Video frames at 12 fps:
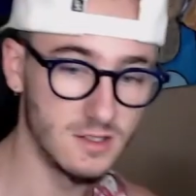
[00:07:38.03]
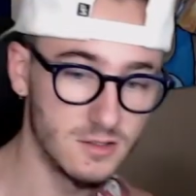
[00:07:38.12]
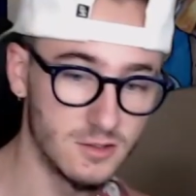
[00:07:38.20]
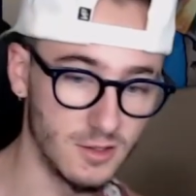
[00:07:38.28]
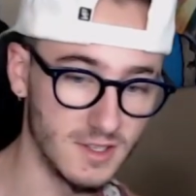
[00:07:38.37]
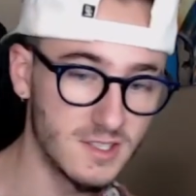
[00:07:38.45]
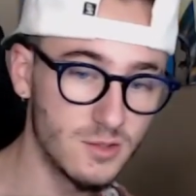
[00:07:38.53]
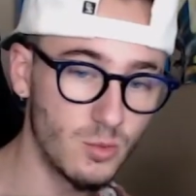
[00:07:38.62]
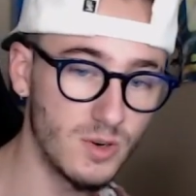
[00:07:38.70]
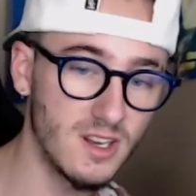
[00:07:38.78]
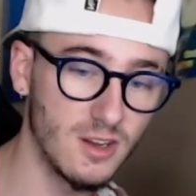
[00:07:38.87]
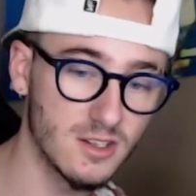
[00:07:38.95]
So this is
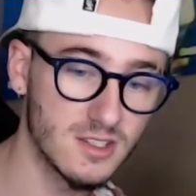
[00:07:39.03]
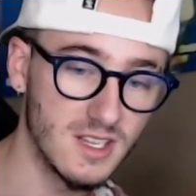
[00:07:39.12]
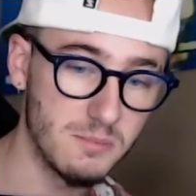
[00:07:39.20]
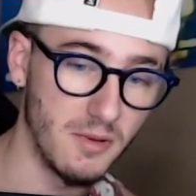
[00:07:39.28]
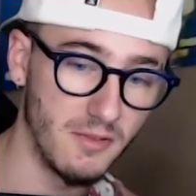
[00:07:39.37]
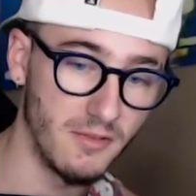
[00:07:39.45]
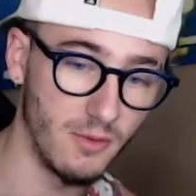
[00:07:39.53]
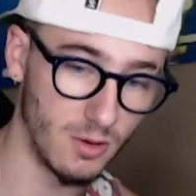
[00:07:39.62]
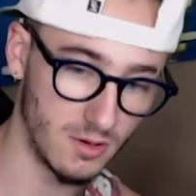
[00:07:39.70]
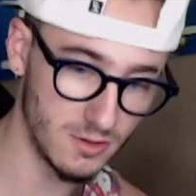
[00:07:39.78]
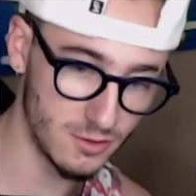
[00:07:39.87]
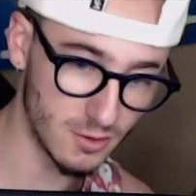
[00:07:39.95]
what it looks like
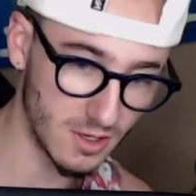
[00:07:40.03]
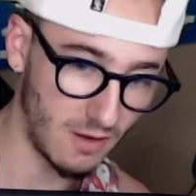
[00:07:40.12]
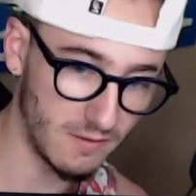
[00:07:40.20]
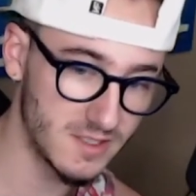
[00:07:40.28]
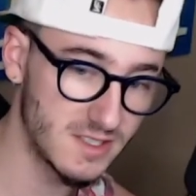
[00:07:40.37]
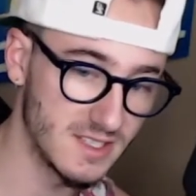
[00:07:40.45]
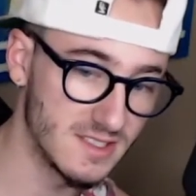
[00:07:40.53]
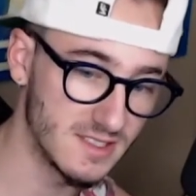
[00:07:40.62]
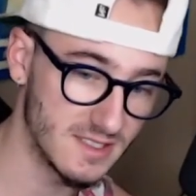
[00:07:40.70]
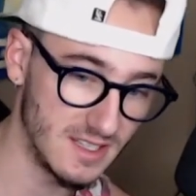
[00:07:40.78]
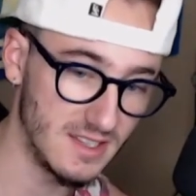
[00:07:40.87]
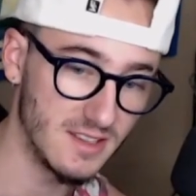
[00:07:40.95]
before. You can obviously
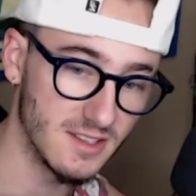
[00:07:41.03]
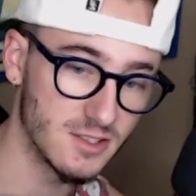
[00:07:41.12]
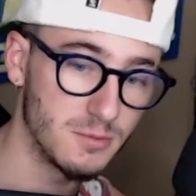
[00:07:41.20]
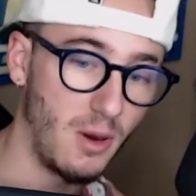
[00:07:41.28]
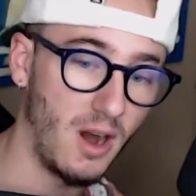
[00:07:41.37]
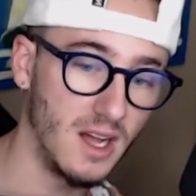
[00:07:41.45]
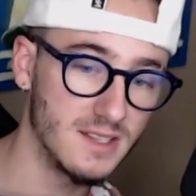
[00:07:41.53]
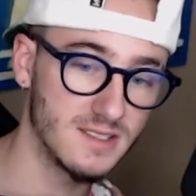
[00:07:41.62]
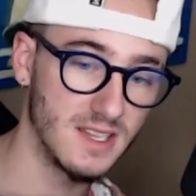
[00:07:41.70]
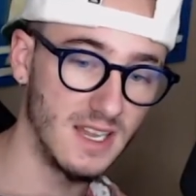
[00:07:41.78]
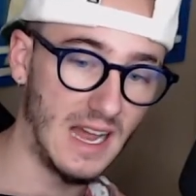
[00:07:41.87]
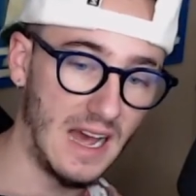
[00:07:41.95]
see the spots
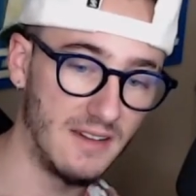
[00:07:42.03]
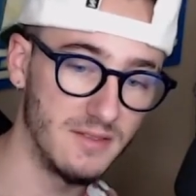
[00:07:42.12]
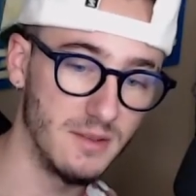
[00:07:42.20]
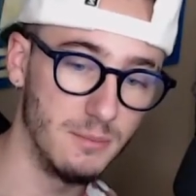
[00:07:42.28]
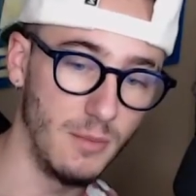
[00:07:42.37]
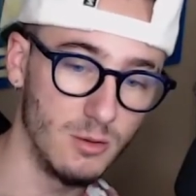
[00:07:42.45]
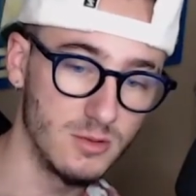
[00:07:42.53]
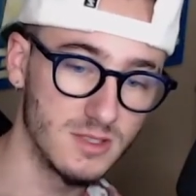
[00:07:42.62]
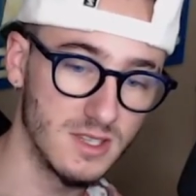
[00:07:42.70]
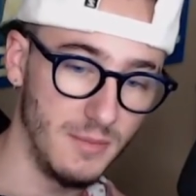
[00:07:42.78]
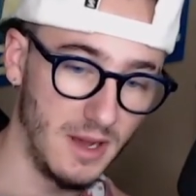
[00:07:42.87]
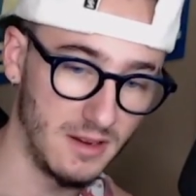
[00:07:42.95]
that have the
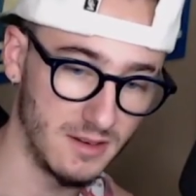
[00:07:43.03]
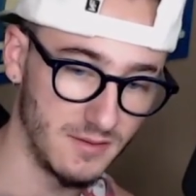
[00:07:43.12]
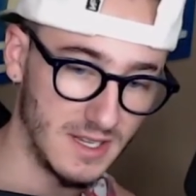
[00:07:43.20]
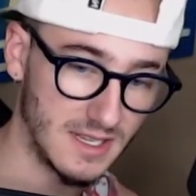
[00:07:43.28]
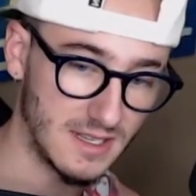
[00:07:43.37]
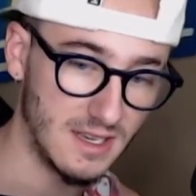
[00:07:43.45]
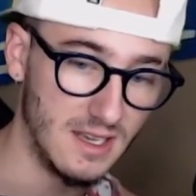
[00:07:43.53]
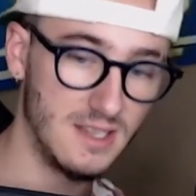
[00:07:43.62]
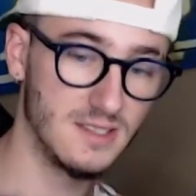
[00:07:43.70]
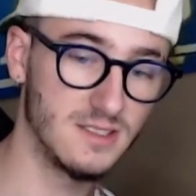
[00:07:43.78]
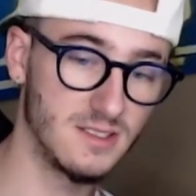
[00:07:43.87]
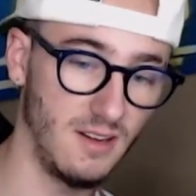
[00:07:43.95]
most amount of like
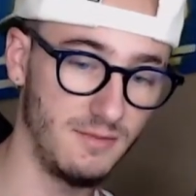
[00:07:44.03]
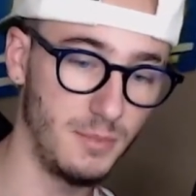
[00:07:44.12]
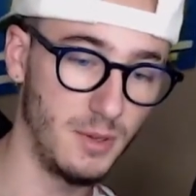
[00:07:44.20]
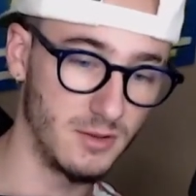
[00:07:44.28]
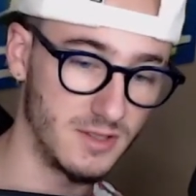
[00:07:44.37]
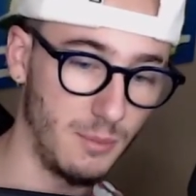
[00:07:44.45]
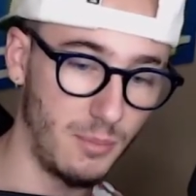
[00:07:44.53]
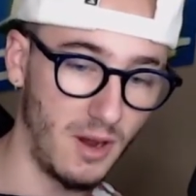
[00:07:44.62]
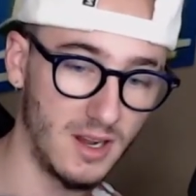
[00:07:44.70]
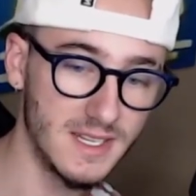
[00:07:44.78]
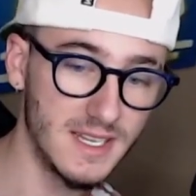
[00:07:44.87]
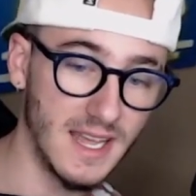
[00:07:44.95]
stuff built up
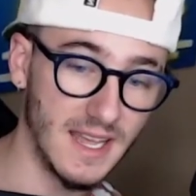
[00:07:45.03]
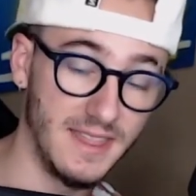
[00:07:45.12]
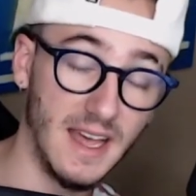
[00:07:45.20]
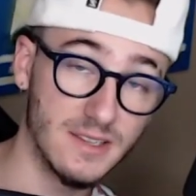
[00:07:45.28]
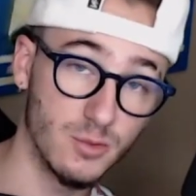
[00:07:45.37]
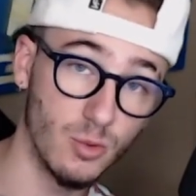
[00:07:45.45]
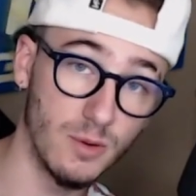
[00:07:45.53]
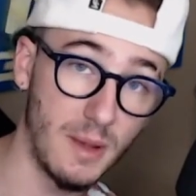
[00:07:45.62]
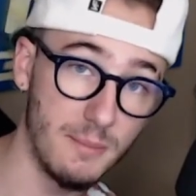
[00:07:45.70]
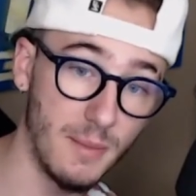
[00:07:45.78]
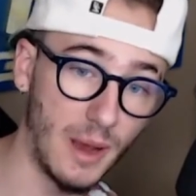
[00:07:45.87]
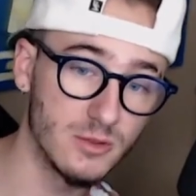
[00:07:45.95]
on it, and that's where my
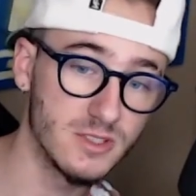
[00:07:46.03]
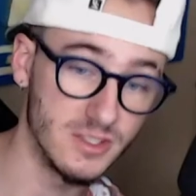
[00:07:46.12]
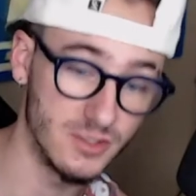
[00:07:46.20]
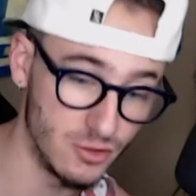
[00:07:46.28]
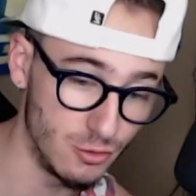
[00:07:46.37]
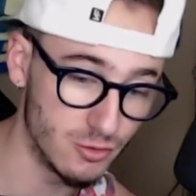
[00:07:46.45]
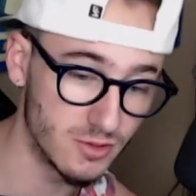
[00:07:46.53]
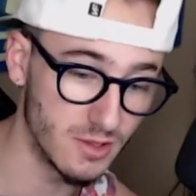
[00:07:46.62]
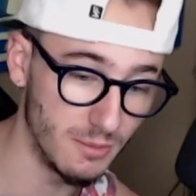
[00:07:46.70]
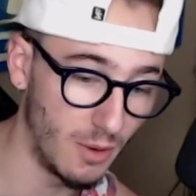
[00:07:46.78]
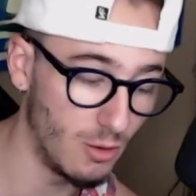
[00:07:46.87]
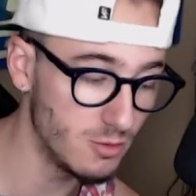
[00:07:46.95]
mouse is used the
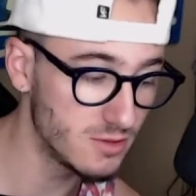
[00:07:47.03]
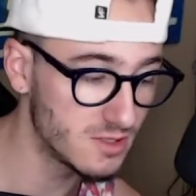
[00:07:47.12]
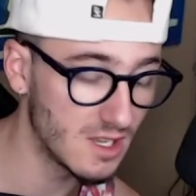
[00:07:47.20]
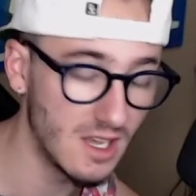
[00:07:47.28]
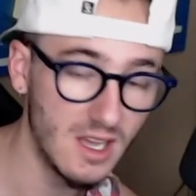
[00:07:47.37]
most.